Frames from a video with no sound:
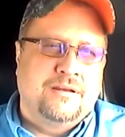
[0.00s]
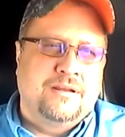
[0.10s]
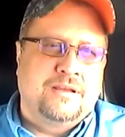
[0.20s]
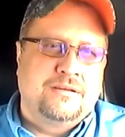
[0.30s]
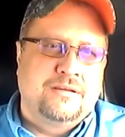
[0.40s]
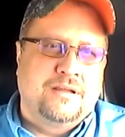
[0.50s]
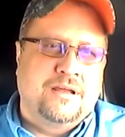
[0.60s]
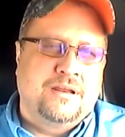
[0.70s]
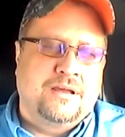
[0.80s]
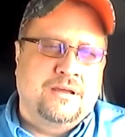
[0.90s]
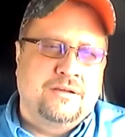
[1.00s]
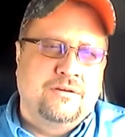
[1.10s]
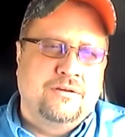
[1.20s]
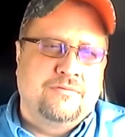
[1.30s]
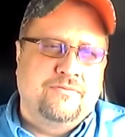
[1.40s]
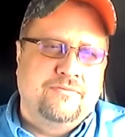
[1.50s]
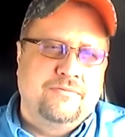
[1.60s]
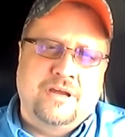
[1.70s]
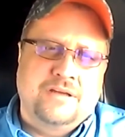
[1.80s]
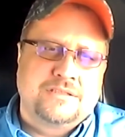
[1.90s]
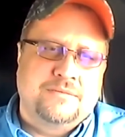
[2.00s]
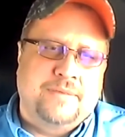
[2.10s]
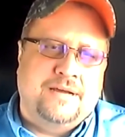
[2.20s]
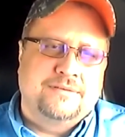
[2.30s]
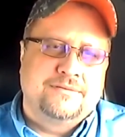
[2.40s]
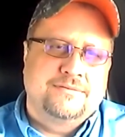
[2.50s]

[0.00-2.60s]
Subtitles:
that you can tell us about?